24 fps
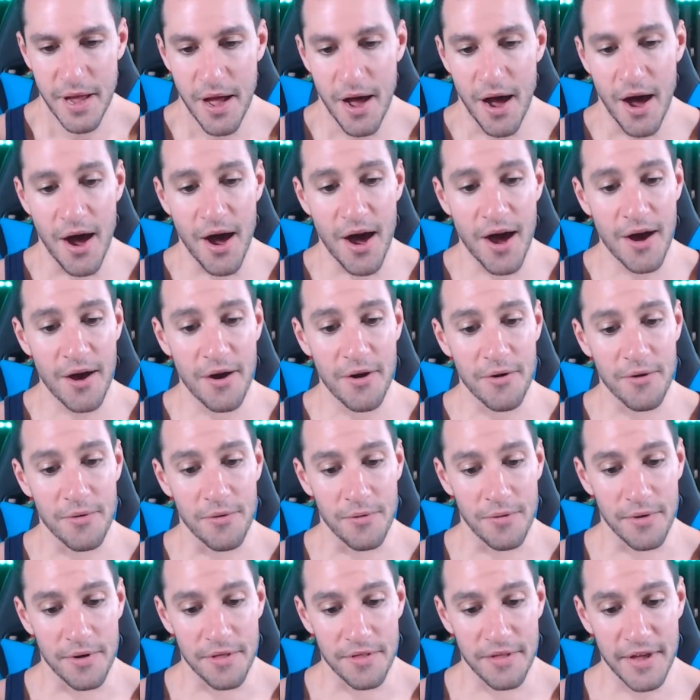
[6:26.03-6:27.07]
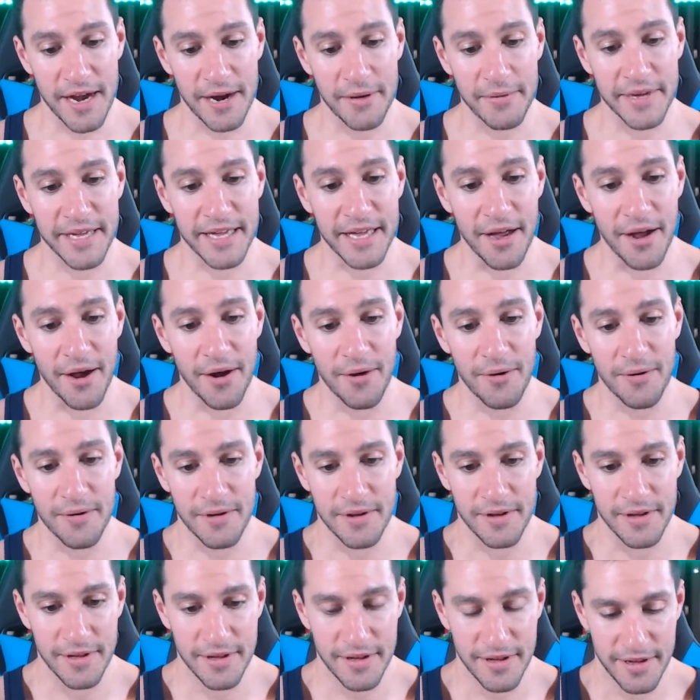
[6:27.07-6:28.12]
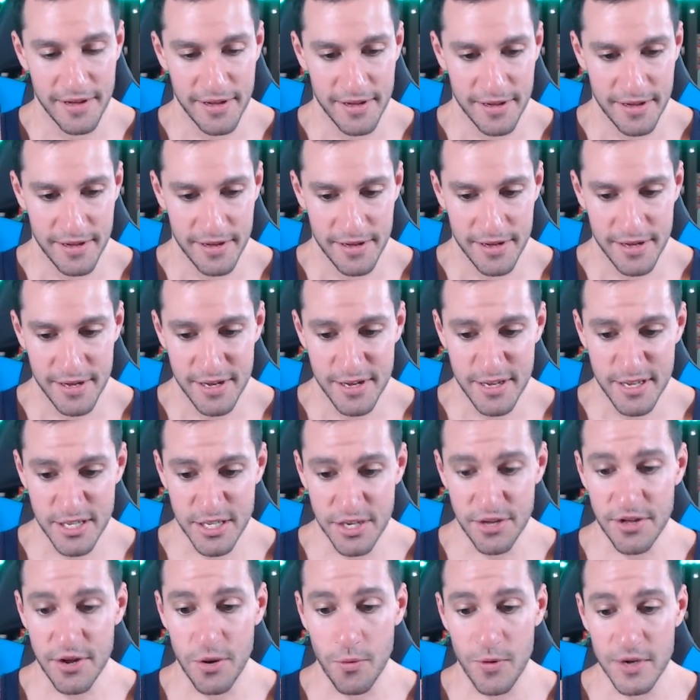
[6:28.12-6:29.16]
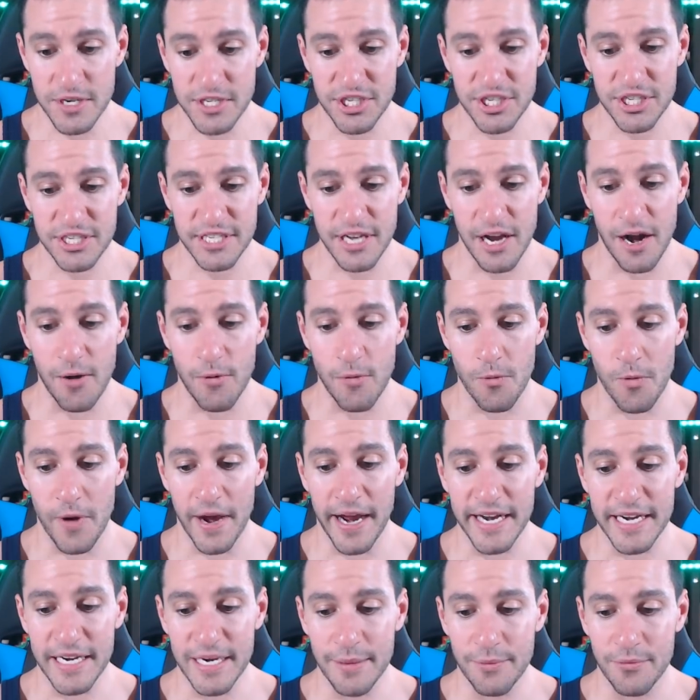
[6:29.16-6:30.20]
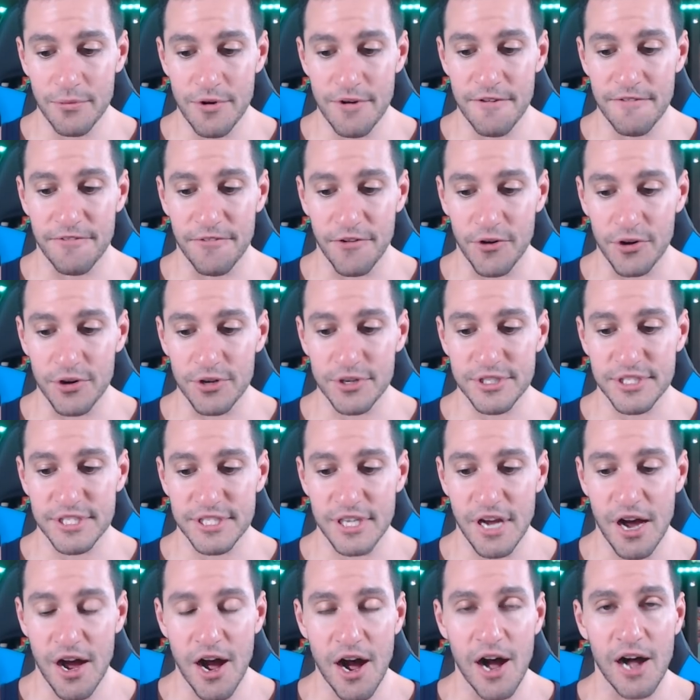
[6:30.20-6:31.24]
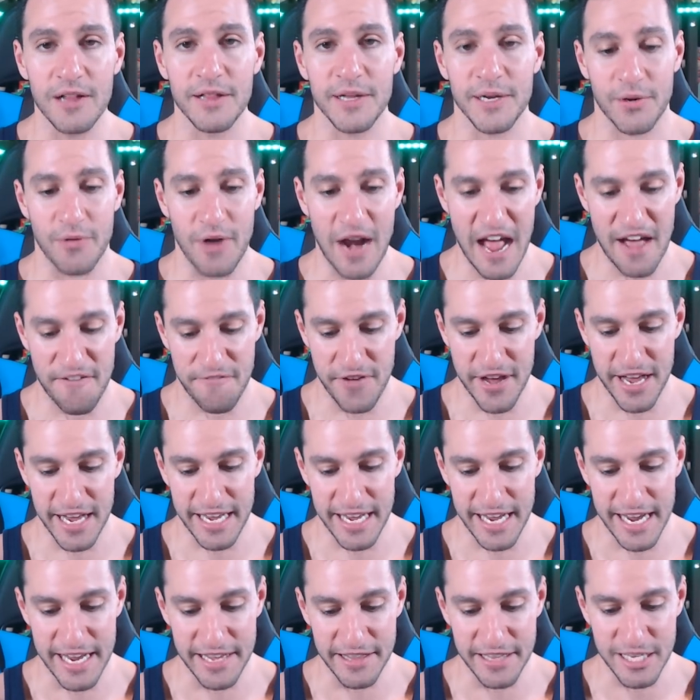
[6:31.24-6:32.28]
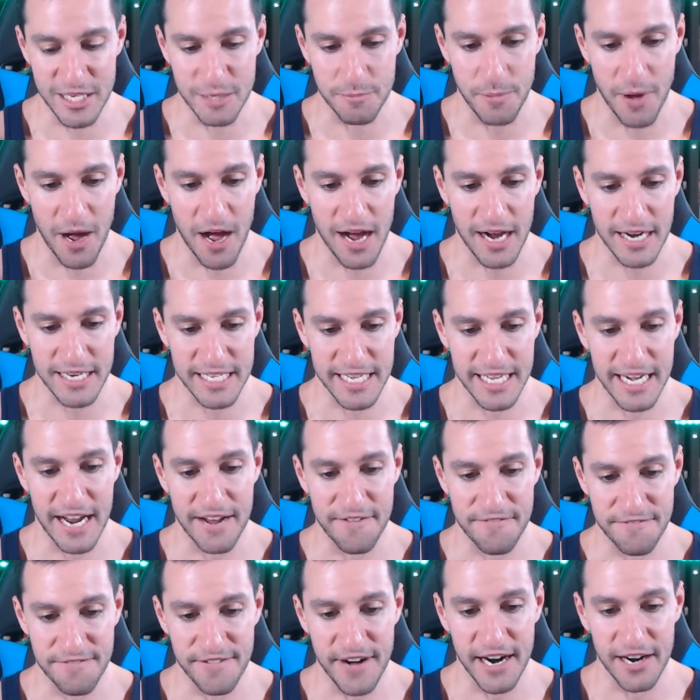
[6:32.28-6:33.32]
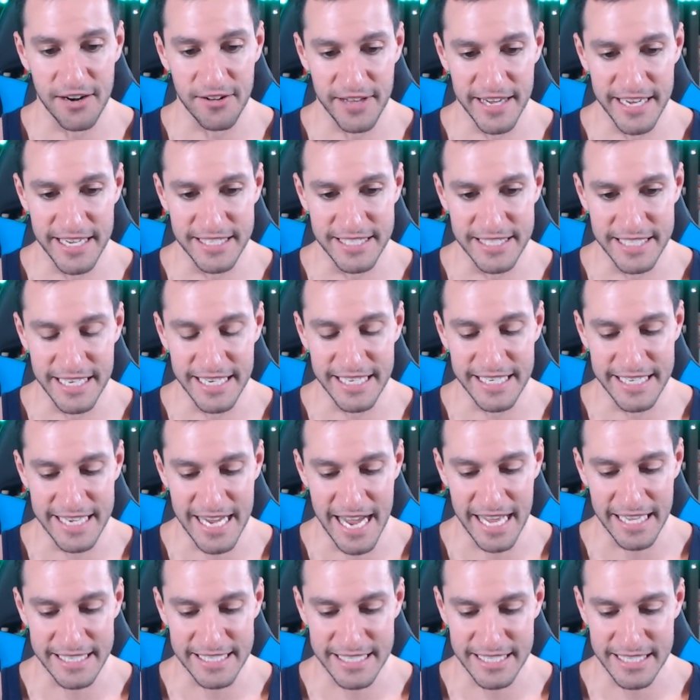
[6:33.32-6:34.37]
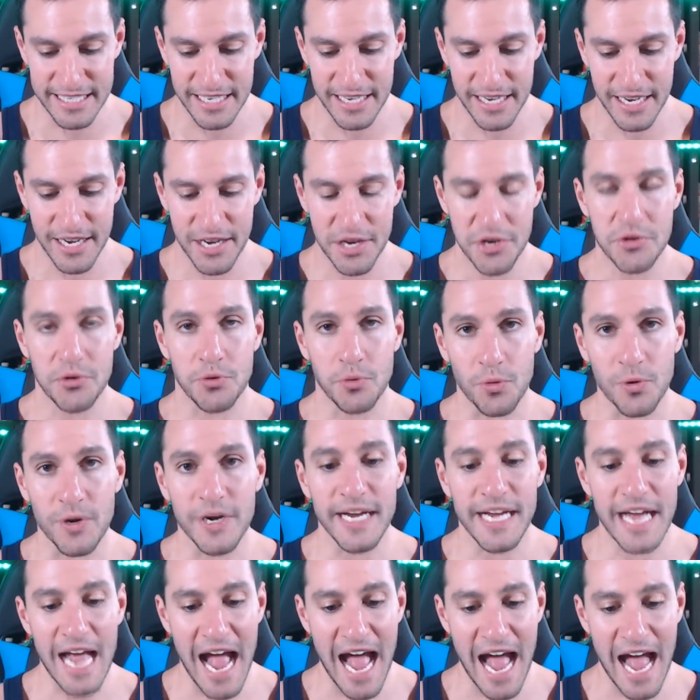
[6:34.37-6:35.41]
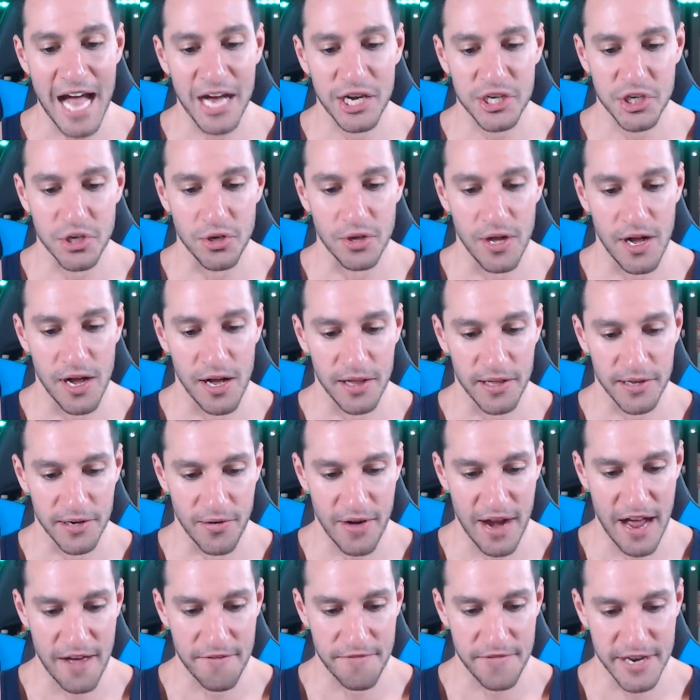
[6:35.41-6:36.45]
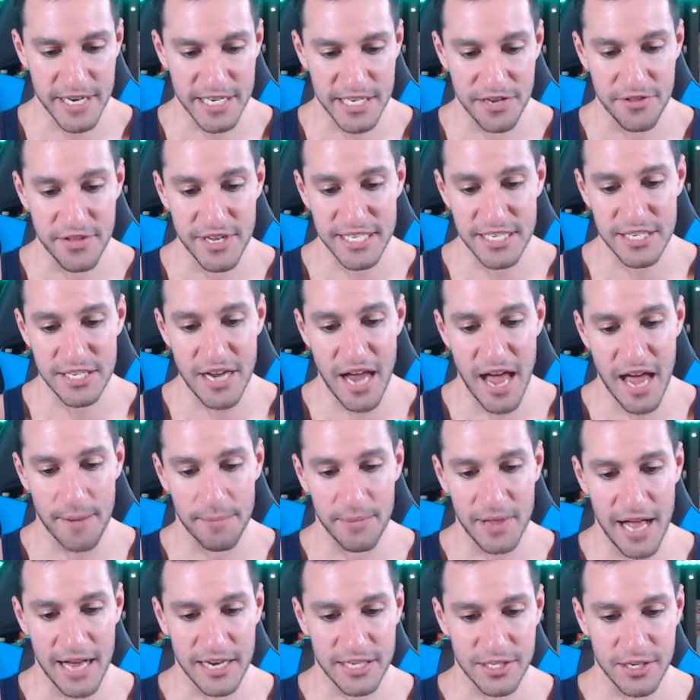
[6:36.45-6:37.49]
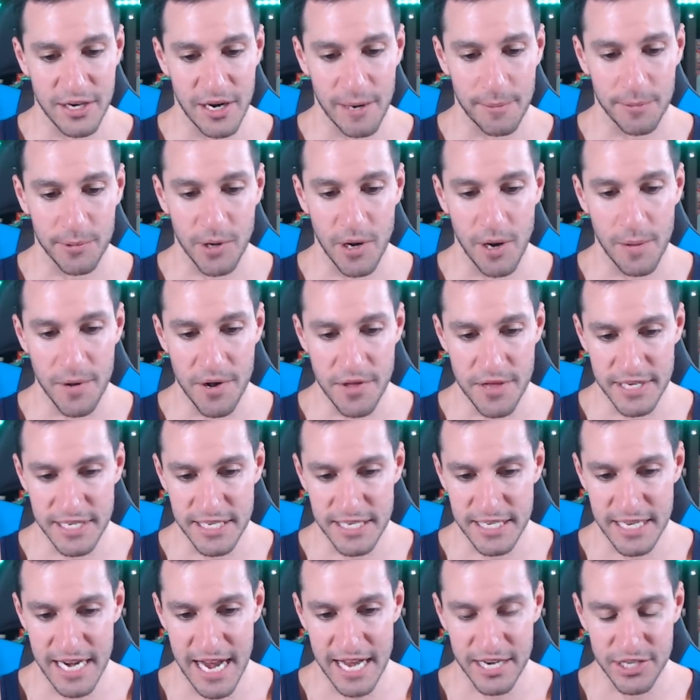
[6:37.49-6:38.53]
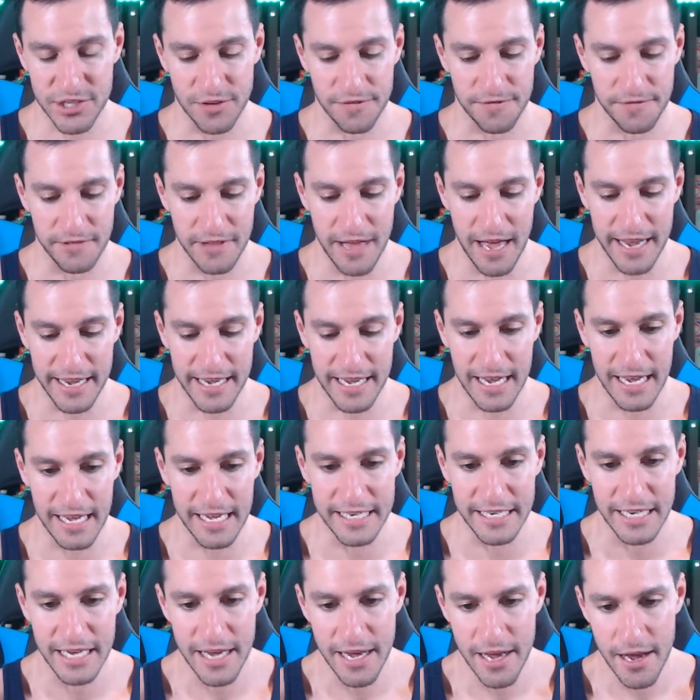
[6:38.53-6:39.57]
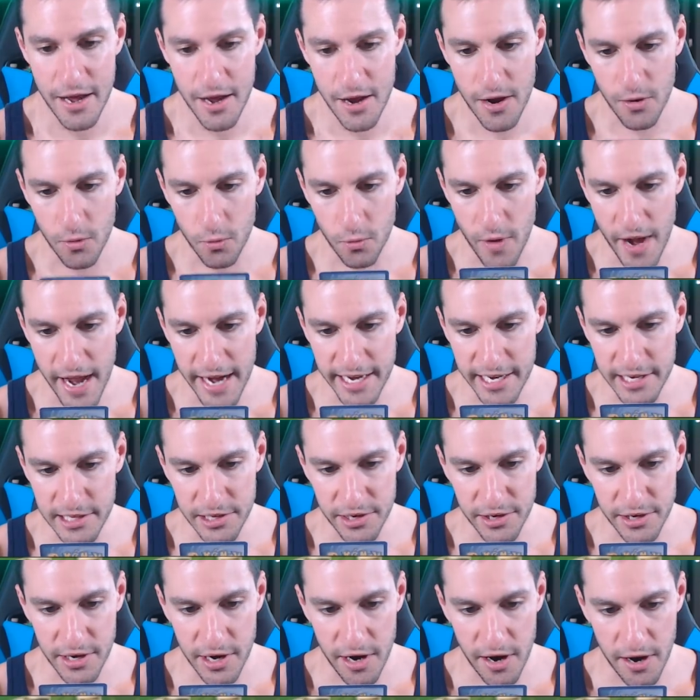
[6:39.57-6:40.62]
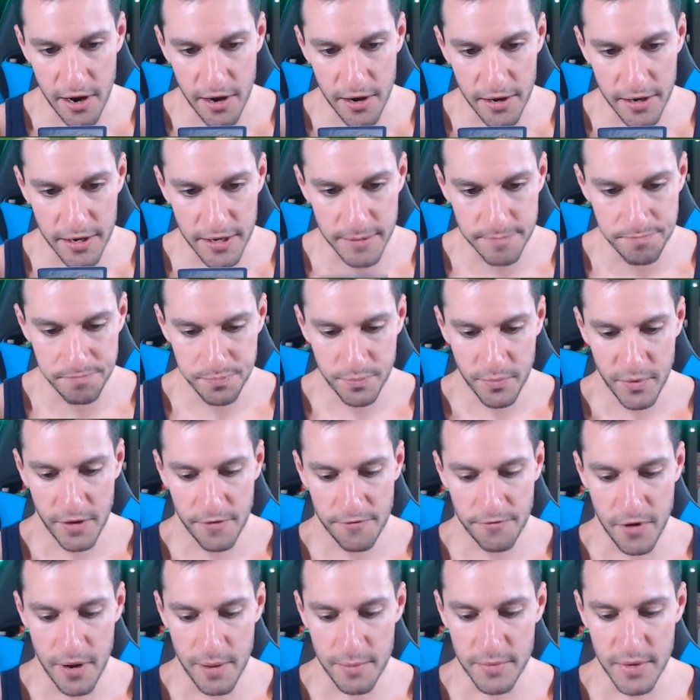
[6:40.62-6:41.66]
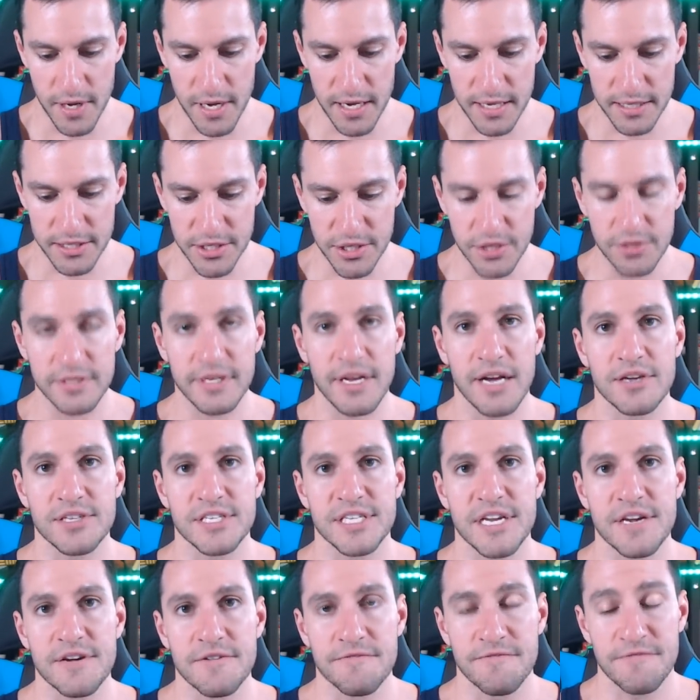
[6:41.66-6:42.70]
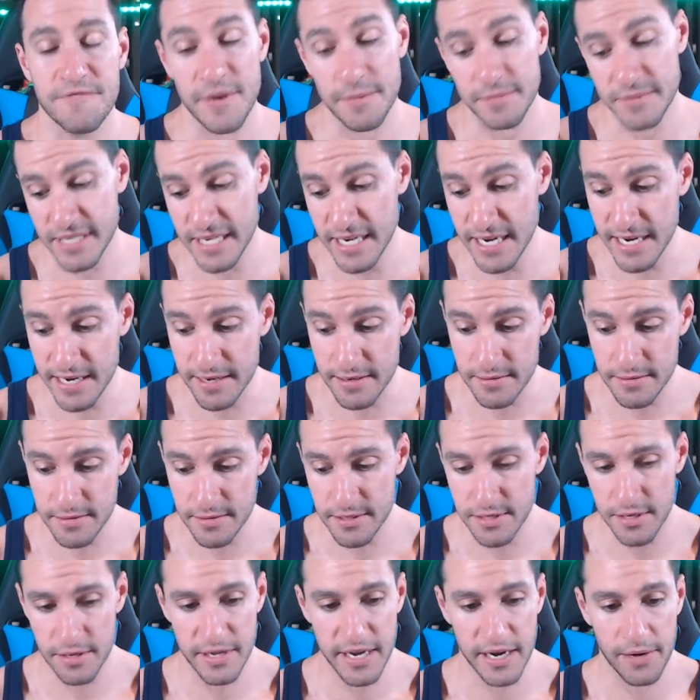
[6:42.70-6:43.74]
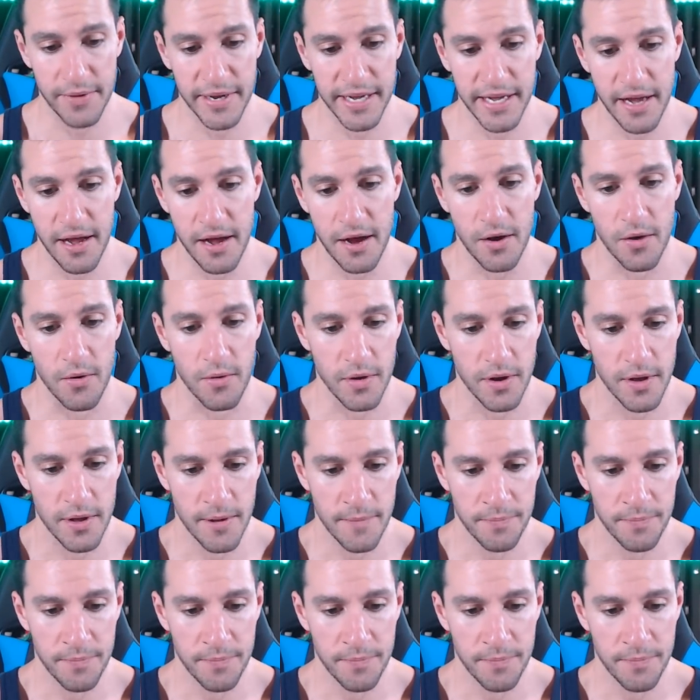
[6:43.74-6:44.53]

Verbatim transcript: Oh, there we go. So there was just a random reverse holographic in this box, and I finally did get three actual holographics. And this is not a Black Star promo. This is an actual Flygon regular card from uh, 2015. So there we go.